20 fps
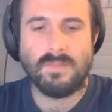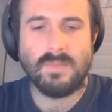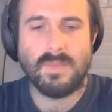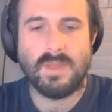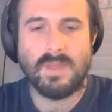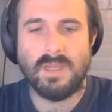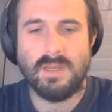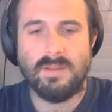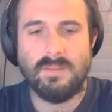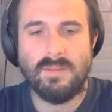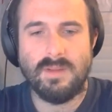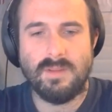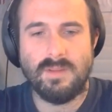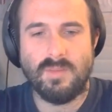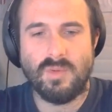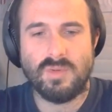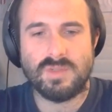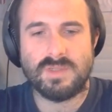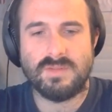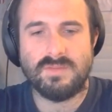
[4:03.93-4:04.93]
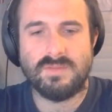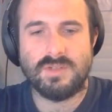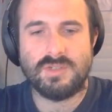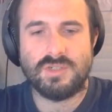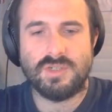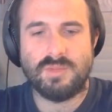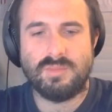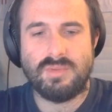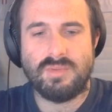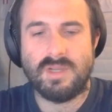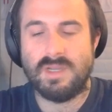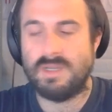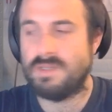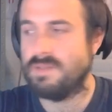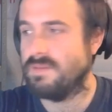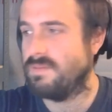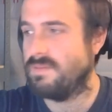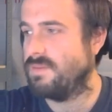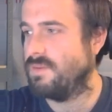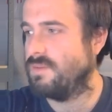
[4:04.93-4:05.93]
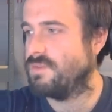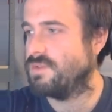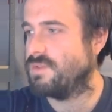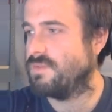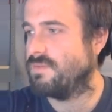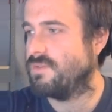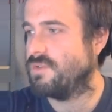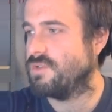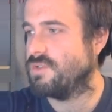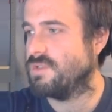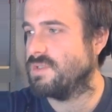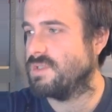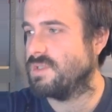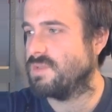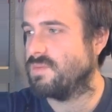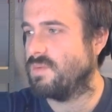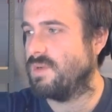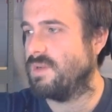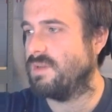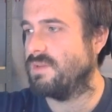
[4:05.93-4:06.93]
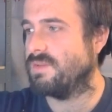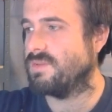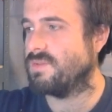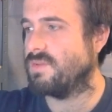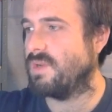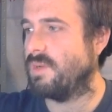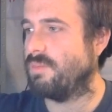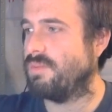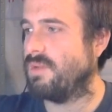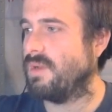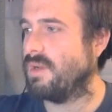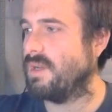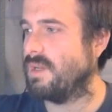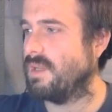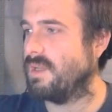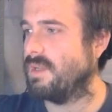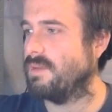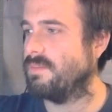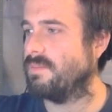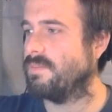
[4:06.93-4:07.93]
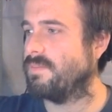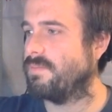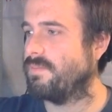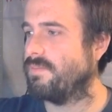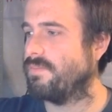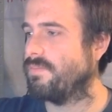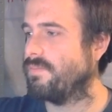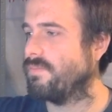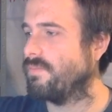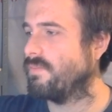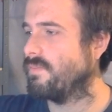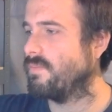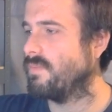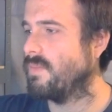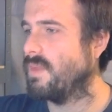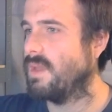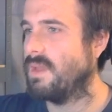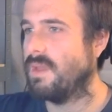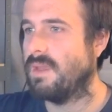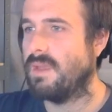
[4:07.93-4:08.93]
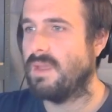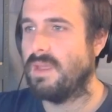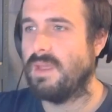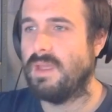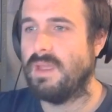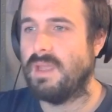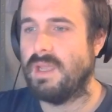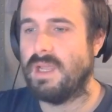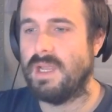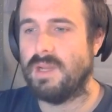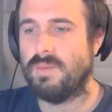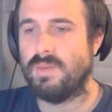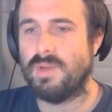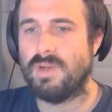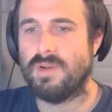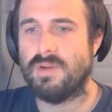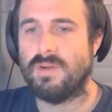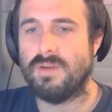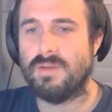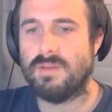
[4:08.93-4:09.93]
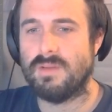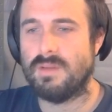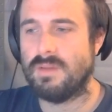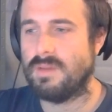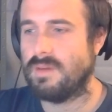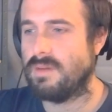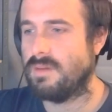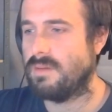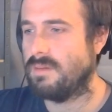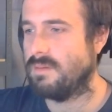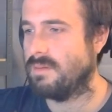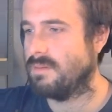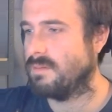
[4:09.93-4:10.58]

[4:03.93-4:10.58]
And most of this should apply to future versions as well. So I plug it in, and we heard the little